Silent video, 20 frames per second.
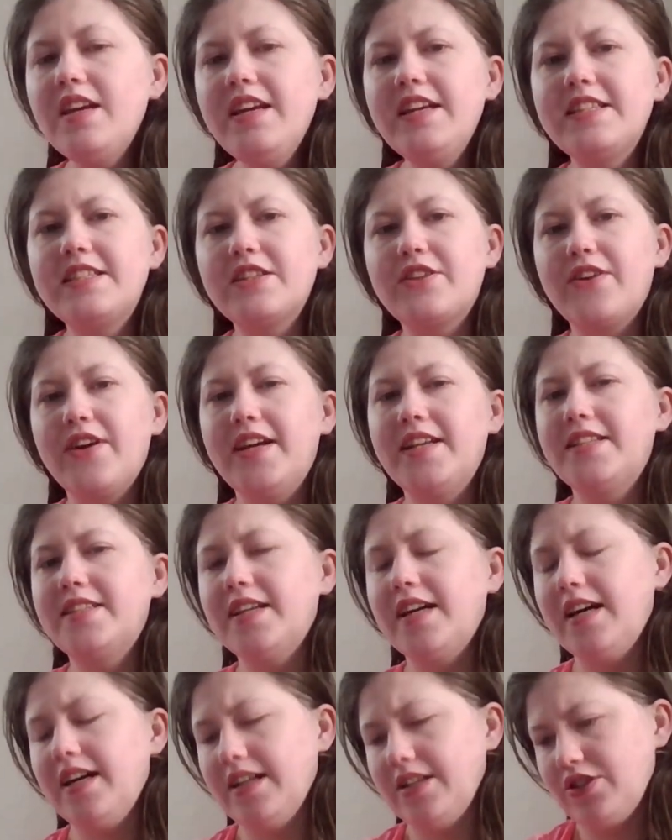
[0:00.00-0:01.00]
it's a great
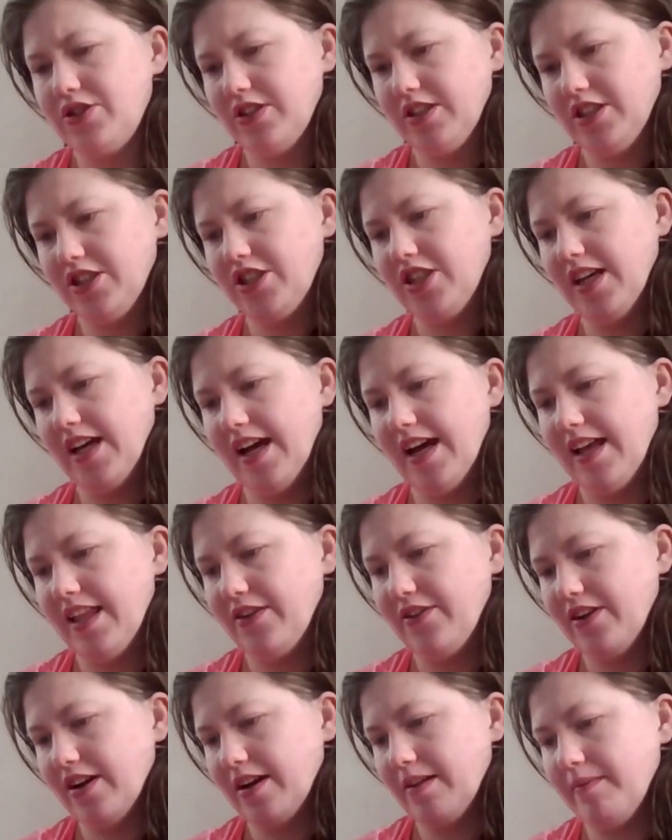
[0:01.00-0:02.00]
trilogy, I
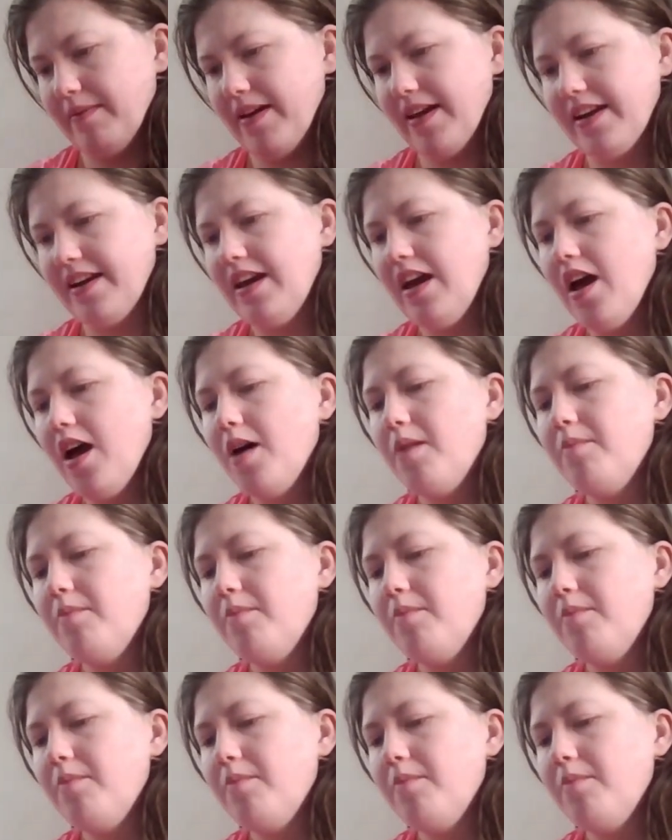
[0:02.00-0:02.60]
highly recommend.